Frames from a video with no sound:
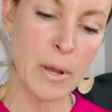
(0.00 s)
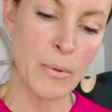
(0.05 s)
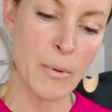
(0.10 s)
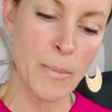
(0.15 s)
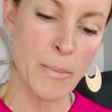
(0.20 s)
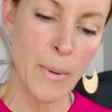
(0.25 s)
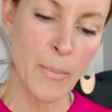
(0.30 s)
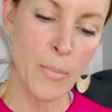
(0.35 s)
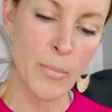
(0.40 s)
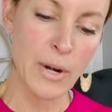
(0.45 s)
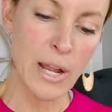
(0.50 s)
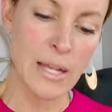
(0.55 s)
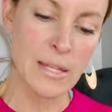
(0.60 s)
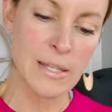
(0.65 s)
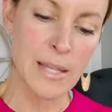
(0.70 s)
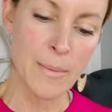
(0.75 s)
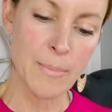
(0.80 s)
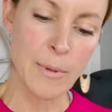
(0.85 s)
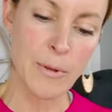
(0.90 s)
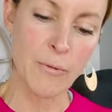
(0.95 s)
Remember what I
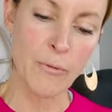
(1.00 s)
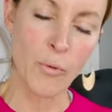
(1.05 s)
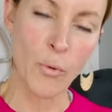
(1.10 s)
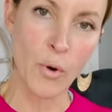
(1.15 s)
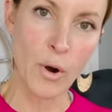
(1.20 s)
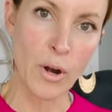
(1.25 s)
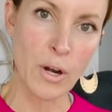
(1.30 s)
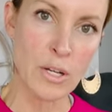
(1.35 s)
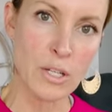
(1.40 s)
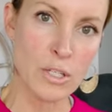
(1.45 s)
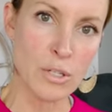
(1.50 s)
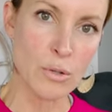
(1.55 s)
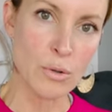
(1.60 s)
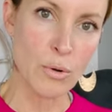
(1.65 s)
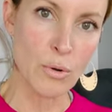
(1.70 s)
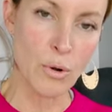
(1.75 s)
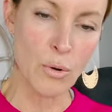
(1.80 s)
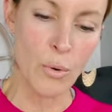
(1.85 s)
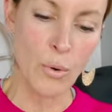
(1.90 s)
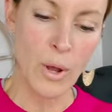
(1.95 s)
said before
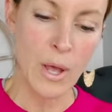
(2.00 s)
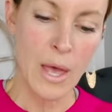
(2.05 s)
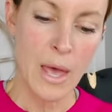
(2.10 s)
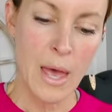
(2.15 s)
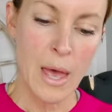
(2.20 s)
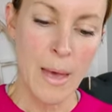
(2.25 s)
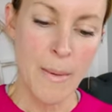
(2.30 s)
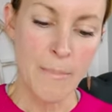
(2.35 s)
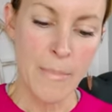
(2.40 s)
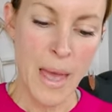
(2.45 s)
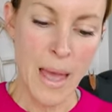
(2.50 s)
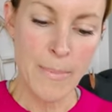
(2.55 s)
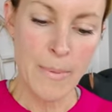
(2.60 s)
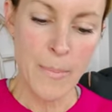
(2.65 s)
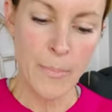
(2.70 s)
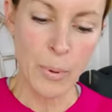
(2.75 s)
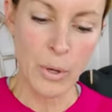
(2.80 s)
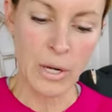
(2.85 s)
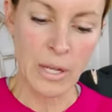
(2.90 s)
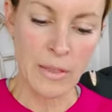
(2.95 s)
to maybe
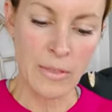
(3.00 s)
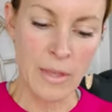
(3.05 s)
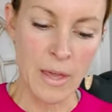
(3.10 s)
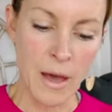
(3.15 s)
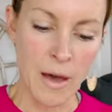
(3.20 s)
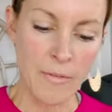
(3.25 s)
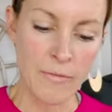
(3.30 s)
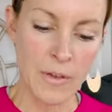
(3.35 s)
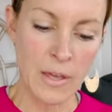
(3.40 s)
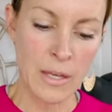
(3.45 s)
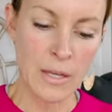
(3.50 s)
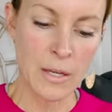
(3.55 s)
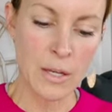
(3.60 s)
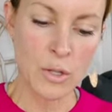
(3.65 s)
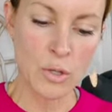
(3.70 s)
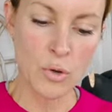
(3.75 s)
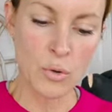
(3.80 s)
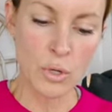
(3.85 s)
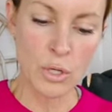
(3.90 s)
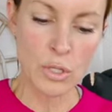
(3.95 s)
put it in the oven?
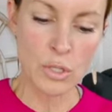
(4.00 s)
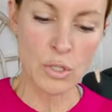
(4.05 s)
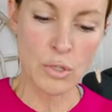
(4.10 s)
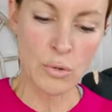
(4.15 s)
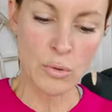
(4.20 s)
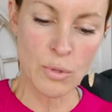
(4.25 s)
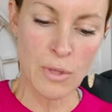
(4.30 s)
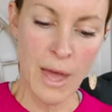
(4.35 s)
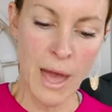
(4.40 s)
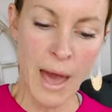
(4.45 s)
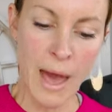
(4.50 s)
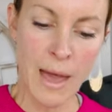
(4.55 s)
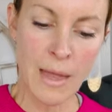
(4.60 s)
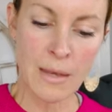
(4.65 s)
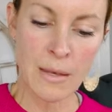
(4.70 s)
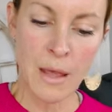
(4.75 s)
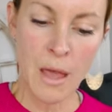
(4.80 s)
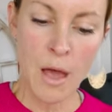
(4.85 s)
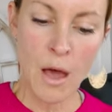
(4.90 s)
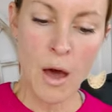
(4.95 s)
You could do that.
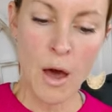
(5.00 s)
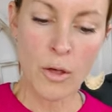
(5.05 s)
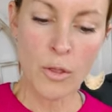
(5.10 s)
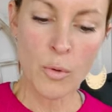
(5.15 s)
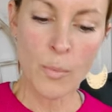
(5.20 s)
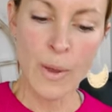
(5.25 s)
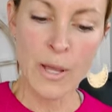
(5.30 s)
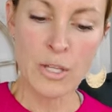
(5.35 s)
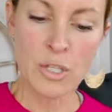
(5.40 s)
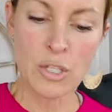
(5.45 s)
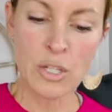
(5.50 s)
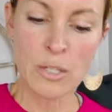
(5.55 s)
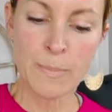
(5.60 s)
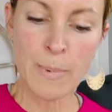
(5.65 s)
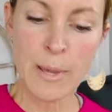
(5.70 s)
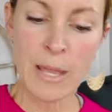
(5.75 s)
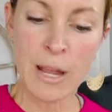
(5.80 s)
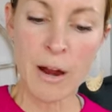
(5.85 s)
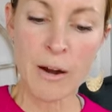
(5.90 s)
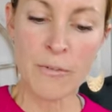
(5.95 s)
Otherwise, just
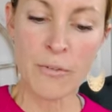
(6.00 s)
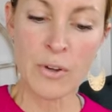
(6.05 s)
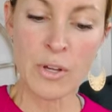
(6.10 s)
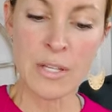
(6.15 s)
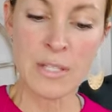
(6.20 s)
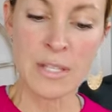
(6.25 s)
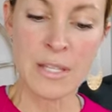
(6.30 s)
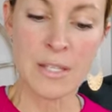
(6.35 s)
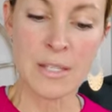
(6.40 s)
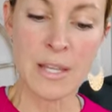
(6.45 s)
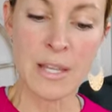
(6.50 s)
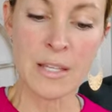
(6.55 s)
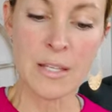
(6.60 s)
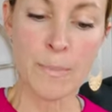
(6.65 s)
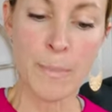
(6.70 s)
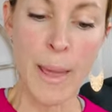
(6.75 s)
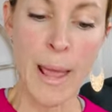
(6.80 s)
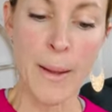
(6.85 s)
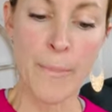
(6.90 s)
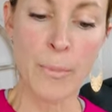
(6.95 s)
be careful because this is
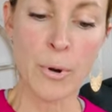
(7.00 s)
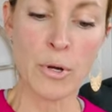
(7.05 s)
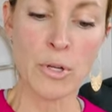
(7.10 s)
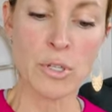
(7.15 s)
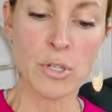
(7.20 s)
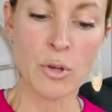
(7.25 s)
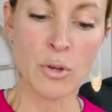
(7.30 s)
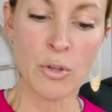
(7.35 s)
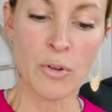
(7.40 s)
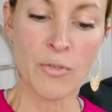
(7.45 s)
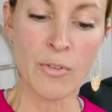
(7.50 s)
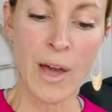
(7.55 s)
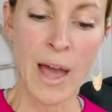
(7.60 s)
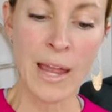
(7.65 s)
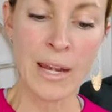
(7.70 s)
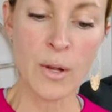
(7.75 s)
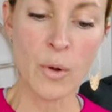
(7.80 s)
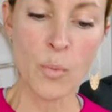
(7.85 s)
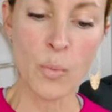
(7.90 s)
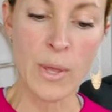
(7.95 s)
paper, so you've
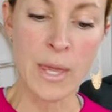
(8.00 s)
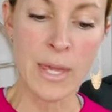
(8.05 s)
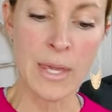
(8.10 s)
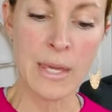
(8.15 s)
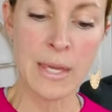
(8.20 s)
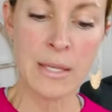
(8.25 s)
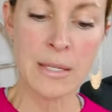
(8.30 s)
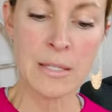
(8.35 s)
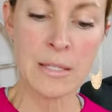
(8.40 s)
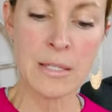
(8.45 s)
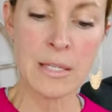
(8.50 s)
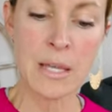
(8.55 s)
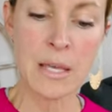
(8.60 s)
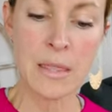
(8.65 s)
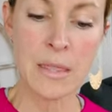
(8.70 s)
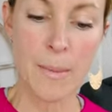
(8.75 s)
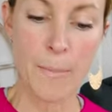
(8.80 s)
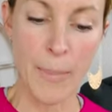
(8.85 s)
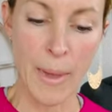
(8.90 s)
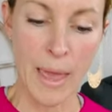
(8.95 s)
kind of weakened
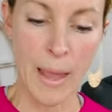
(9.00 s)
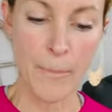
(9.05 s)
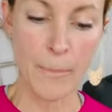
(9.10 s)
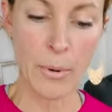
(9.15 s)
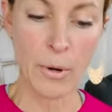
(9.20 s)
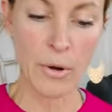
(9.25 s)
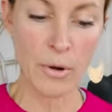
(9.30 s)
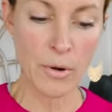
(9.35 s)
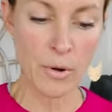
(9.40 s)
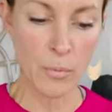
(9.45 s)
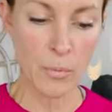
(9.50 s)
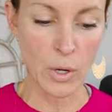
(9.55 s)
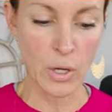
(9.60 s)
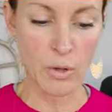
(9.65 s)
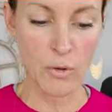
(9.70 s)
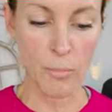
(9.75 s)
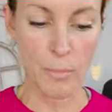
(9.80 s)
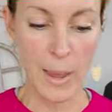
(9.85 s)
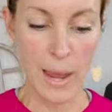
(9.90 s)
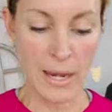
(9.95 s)
the paper
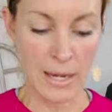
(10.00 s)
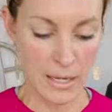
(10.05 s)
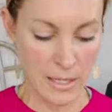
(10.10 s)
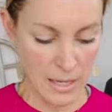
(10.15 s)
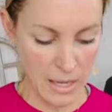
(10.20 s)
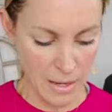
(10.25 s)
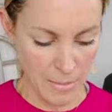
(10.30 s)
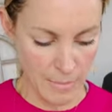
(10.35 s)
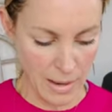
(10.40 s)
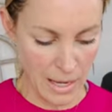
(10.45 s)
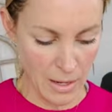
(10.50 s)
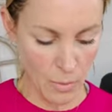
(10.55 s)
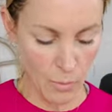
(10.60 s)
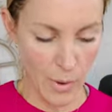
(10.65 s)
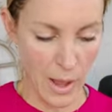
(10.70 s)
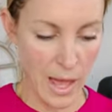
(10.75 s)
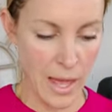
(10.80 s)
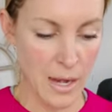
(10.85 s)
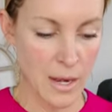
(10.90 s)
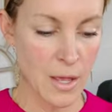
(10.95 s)
you've painted it and made it
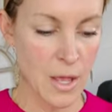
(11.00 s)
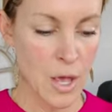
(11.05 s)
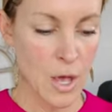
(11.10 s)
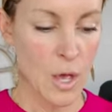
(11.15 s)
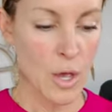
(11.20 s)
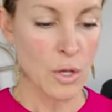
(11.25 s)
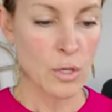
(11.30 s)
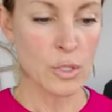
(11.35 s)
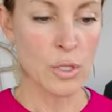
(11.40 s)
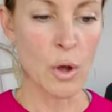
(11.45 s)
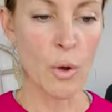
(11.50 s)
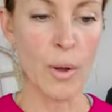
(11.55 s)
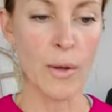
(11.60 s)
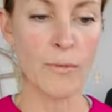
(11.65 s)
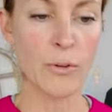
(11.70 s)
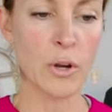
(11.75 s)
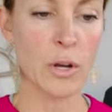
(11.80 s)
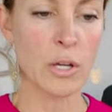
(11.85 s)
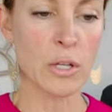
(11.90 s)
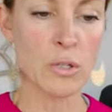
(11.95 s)
wet. So if
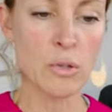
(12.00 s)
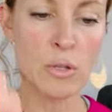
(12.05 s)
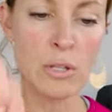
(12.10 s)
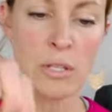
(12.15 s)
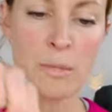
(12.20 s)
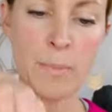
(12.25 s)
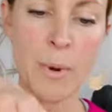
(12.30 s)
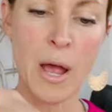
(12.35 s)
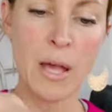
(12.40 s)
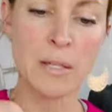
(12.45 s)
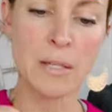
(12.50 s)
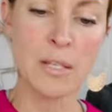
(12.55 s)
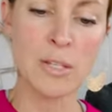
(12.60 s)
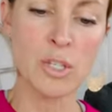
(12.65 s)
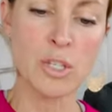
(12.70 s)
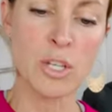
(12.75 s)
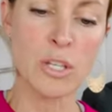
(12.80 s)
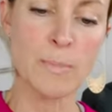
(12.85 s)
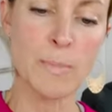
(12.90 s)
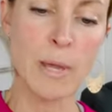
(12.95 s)
you're going to do this process,
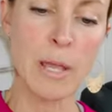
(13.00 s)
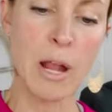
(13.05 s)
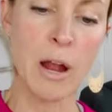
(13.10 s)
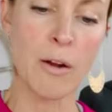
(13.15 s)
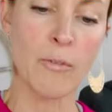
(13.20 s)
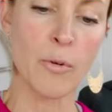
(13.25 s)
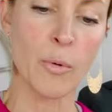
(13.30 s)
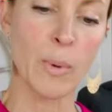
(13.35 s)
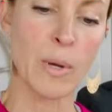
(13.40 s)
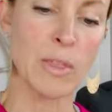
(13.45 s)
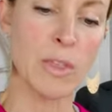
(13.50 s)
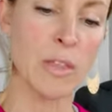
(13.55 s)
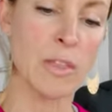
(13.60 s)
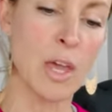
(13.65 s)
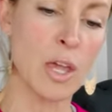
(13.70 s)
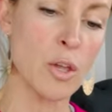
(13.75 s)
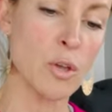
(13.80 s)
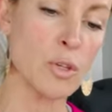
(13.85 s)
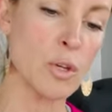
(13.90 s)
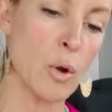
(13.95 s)
just be careful with it
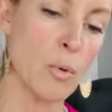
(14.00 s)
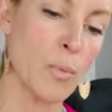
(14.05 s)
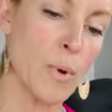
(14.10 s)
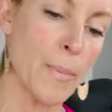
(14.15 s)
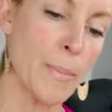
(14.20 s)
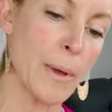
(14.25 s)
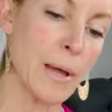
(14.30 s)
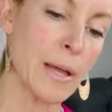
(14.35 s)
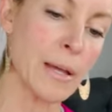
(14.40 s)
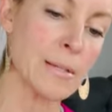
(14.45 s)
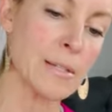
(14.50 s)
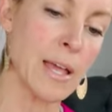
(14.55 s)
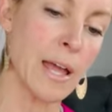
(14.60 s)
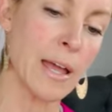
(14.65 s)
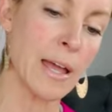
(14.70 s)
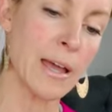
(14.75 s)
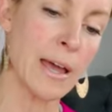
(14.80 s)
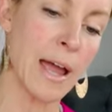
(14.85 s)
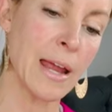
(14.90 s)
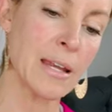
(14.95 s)
that you don't rip it, because I
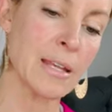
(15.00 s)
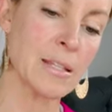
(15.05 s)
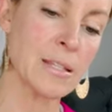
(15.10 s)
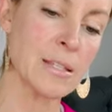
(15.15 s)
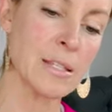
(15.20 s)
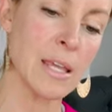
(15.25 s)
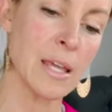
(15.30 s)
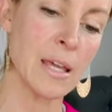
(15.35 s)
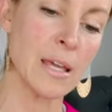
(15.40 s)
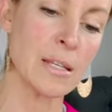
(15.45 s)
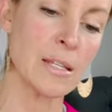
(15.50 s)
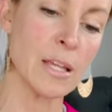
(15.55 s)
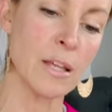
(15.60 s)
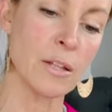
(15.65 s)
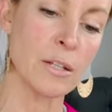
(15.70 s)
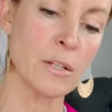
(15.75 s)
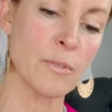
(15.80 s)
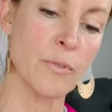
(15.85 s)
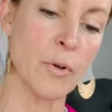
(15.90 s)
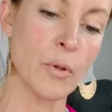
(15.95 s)
can kind of see until
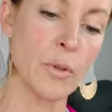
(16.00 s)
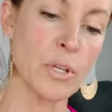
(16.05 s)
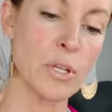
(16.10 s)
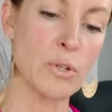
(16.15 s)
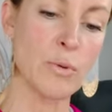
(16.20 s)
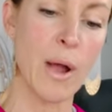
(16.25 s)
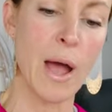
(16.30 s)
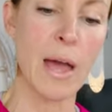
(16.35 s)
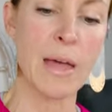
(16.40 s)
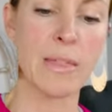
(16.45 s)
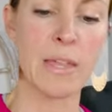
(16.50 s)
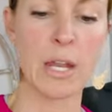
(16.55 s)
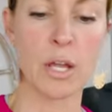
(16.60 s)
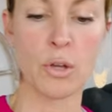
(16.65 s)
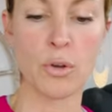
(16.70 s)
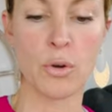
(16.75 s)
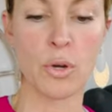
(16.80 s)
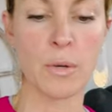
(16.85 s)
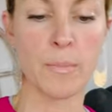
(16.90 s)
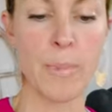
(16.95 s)
it's fully dry that
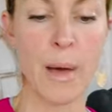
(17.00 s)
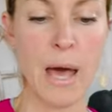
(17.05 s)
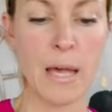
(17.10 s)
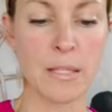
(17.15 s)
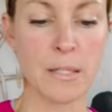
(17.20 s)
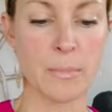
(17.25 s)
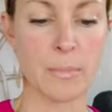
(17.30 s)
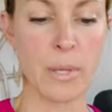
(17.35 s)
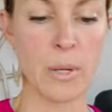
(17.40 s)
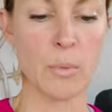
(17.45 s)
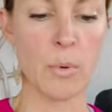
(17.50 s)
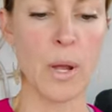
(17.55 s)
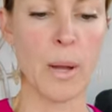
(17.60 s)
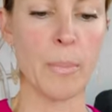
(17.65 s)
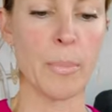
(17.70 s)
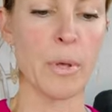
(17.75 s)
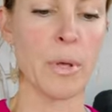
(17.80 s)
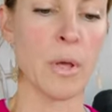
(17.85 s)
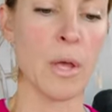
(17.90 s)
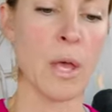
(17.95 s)
it could possibly rip.
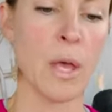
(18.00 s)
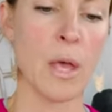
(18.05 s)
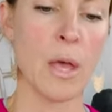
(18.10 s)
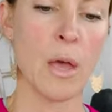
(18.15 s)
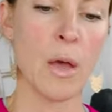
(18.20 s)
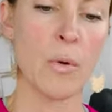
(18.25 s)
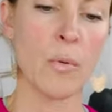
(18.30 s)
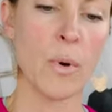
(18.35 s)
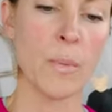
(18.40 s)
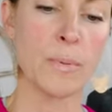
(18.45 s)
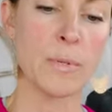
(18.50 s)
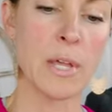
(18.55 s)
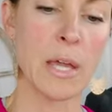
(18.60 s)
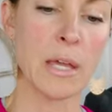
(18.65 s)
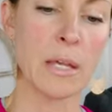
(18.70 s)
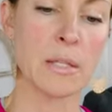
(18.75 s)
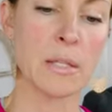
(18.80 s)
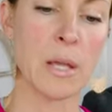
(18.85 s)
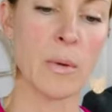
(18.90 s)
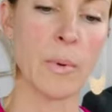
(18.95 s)
Whoops, I
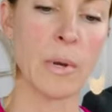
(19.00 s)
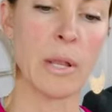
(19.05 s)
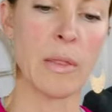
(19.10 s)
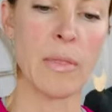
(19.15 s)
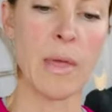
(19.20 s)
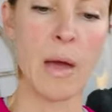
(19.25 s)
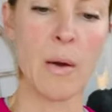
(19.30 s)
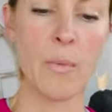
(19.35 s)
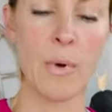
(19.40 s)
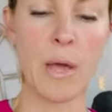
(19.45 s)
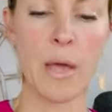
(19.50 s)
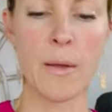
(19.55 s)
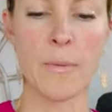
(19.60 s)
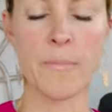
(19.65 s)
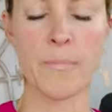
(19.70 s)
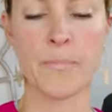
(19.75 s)
guess I went in that way.